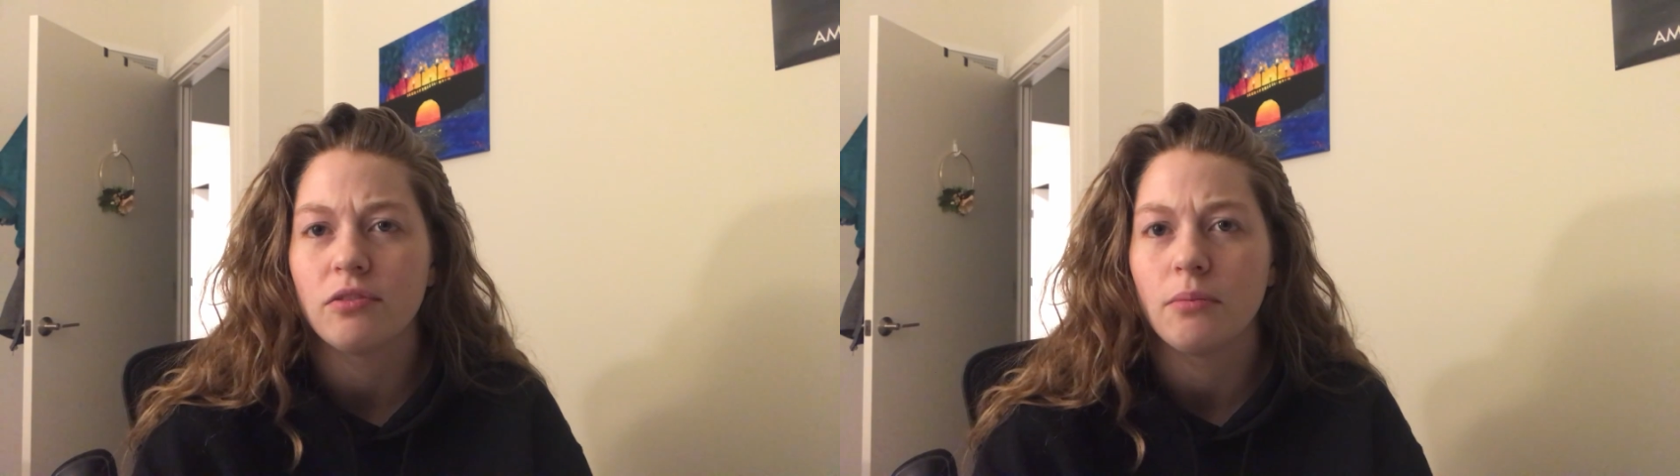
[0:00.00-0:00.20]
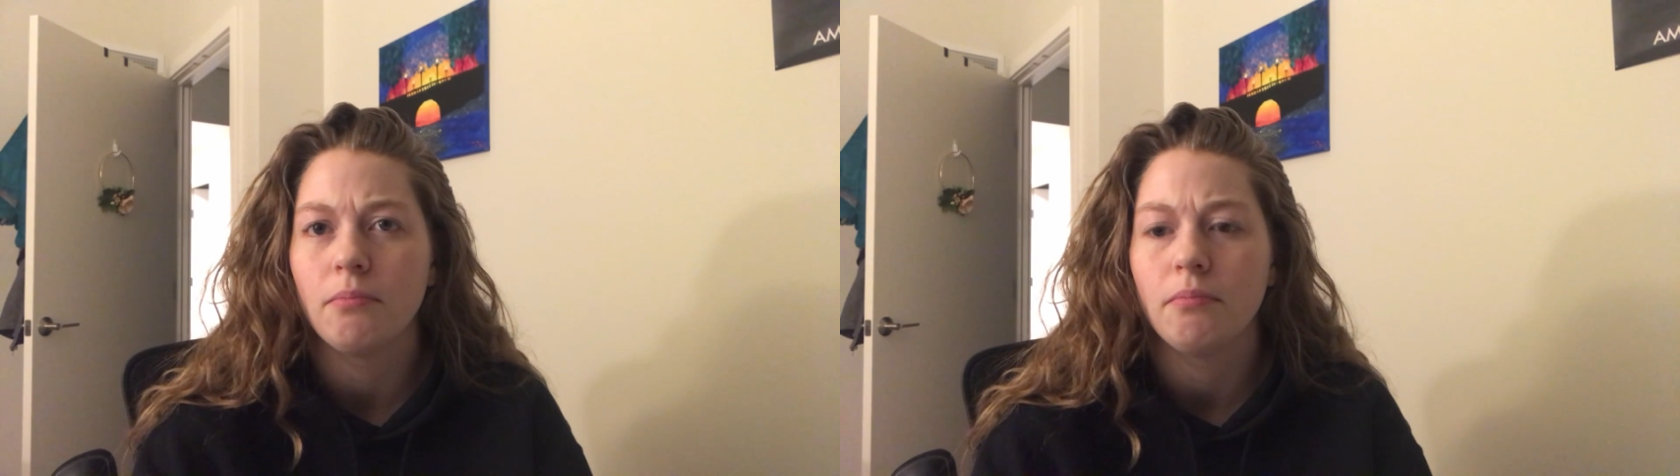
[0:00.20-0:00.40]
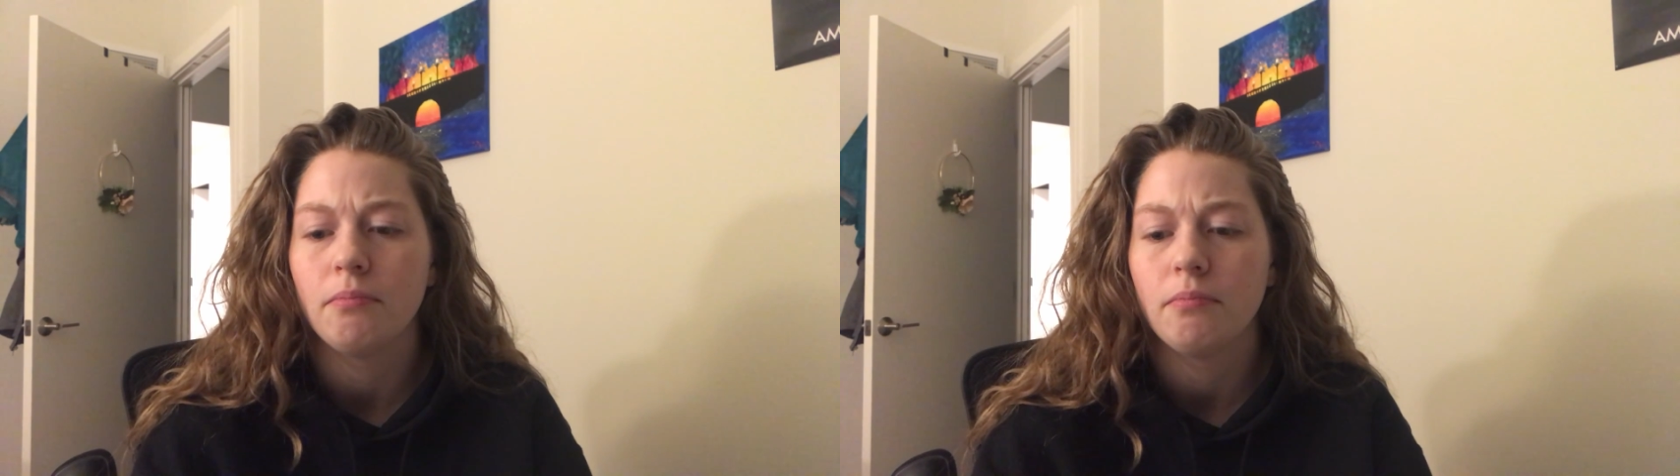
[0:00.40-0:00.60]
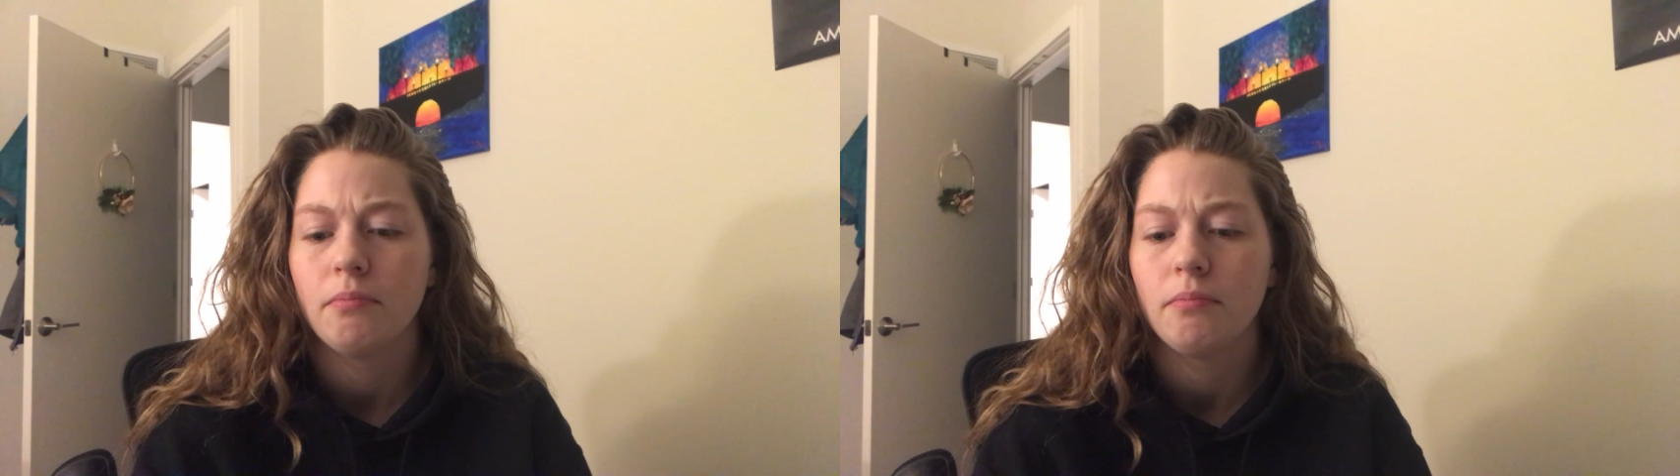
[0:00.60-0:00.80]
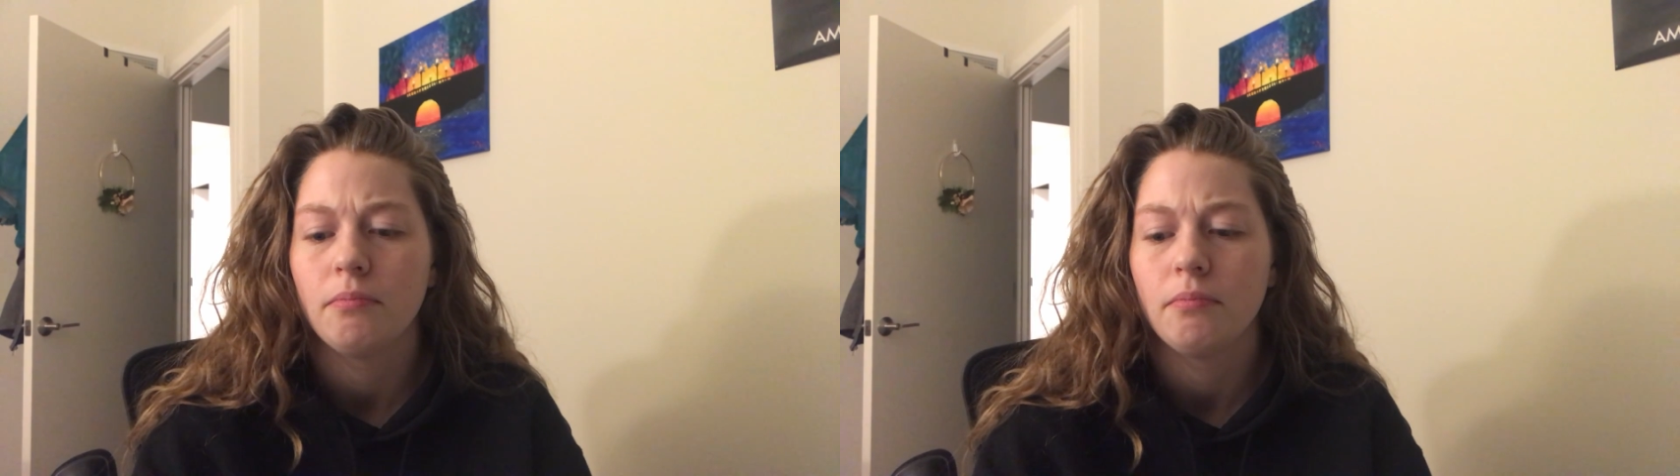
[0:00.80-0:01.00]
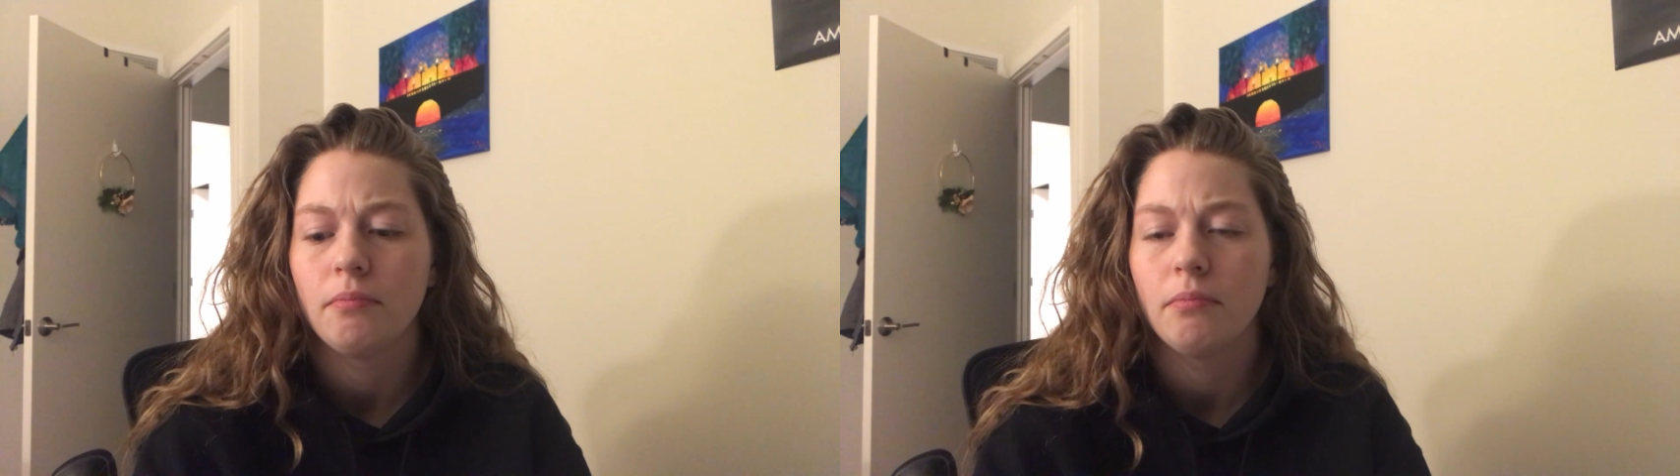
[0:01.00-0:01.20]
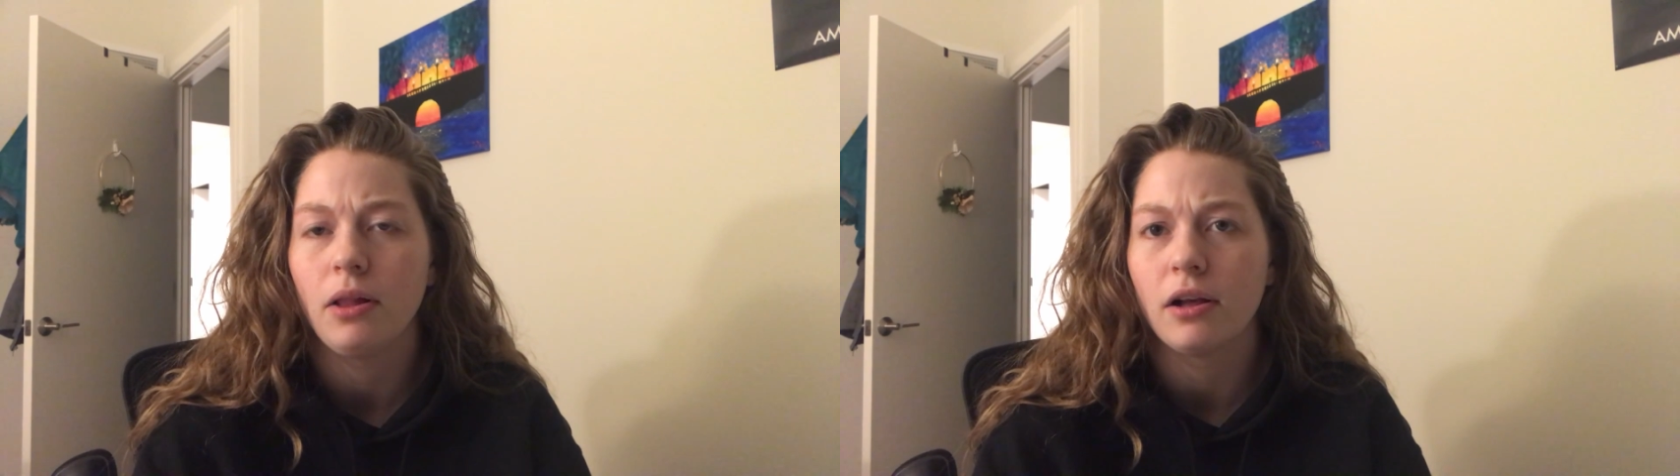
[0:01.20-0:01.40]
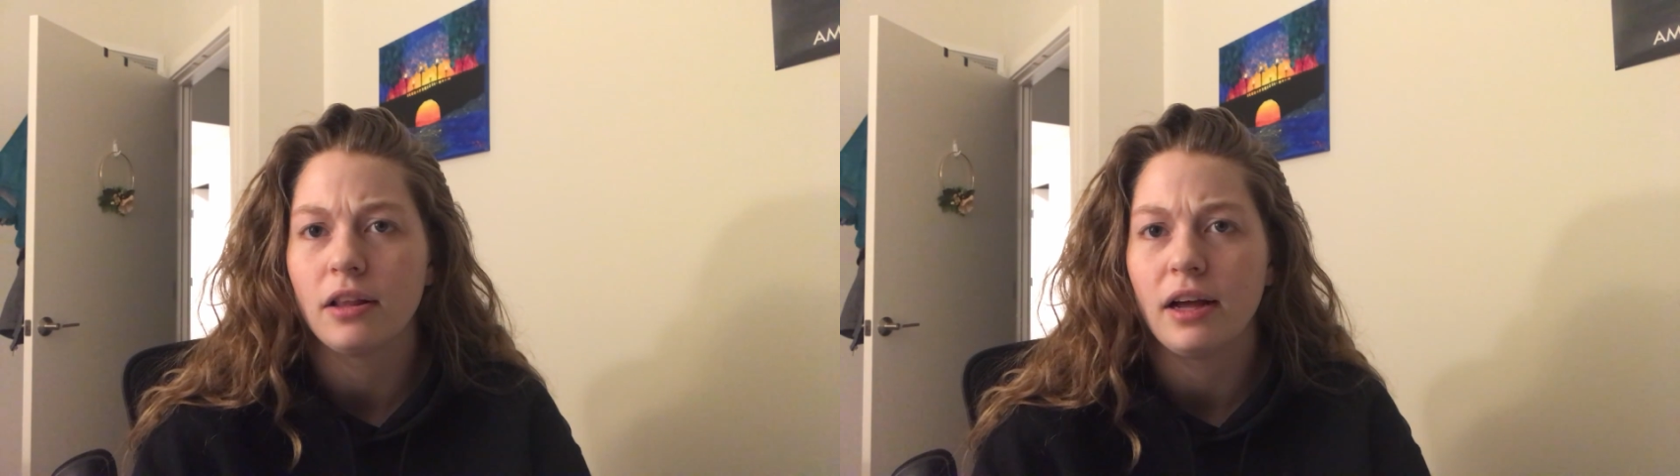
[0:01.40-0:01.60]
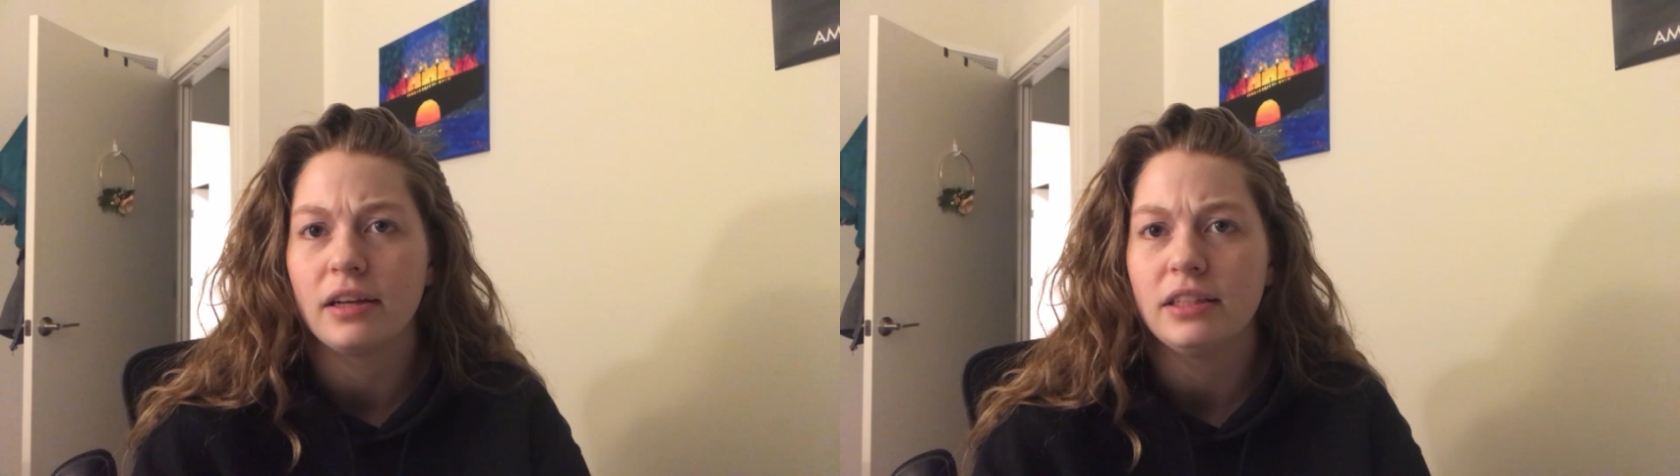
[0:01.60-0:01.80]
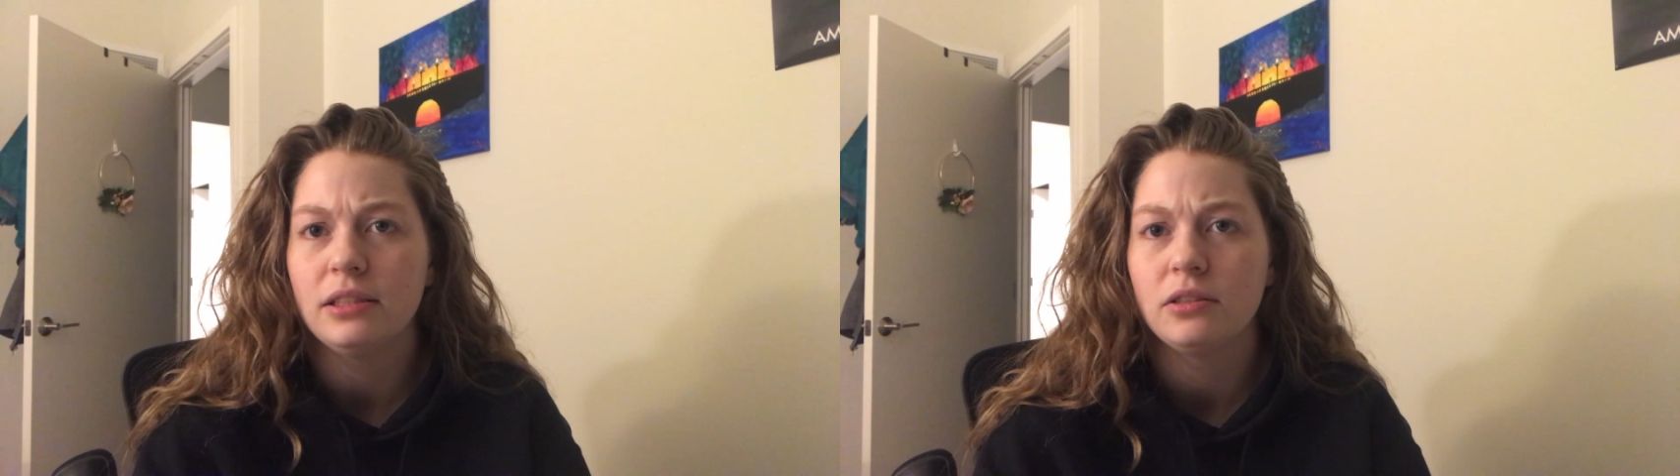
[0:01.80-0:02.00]
from
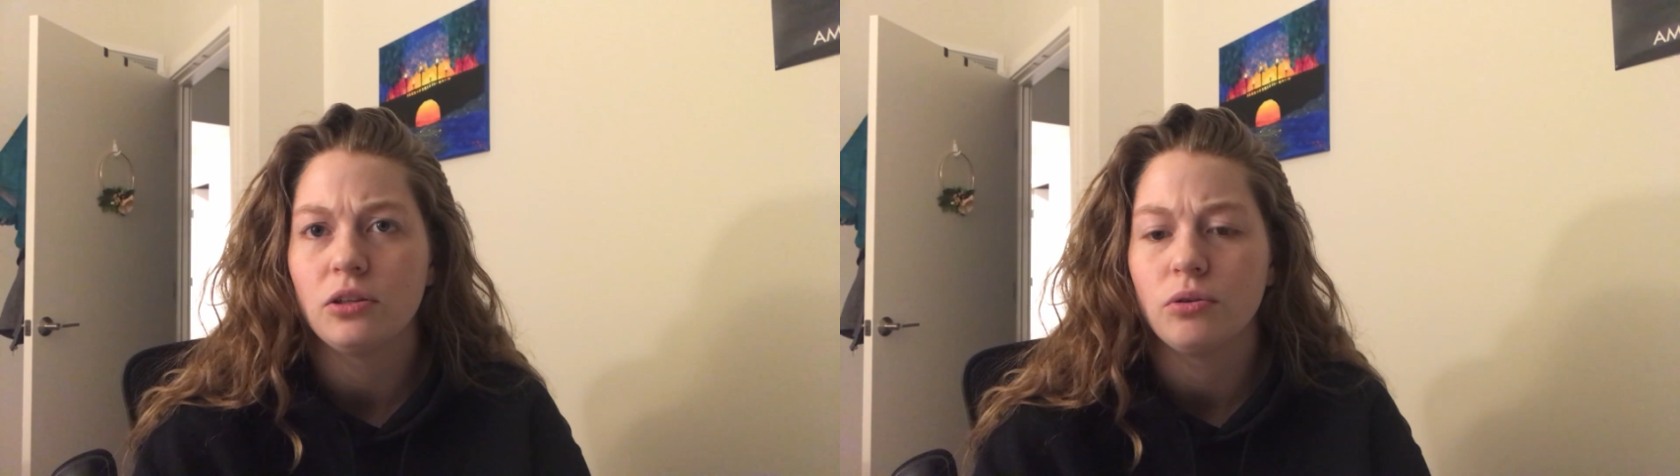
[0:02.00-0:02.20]
Blogilates,